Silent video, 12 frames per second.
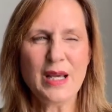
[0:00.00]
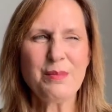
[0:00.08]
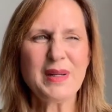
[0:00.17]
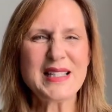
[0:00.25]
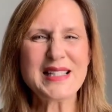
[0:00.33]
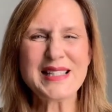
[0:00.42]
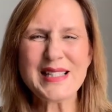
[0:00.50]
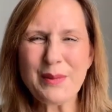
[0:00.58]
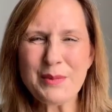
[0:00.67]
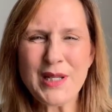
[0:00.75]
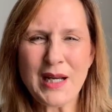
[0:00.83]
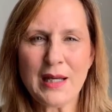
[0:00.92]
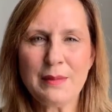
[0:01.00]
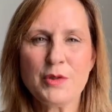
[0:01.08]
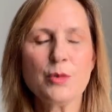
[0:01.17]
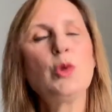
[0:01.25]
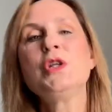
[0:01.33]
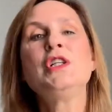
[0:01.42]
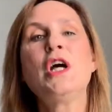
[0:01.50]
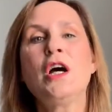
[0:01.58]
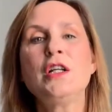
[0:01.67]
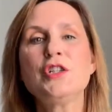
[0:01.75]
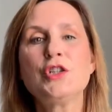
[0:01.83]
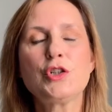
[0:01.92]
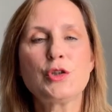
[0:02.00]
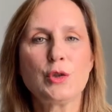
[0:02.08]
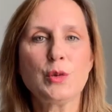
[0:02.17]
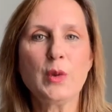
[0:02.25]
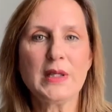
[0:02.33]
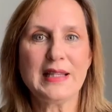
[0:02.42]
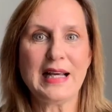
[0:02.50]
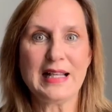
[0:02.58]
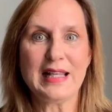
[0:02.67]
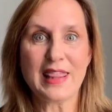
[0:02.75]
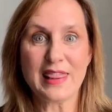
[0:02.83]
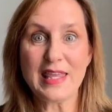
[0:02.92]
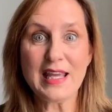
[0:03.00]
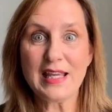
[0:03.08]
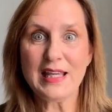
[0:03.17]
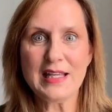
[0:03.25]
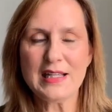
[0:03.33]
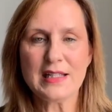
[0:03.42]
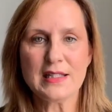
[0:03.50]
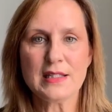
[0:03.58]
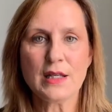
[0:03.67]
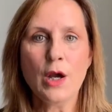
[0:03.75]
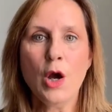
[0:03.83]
But sometimes we're not sure what that thing is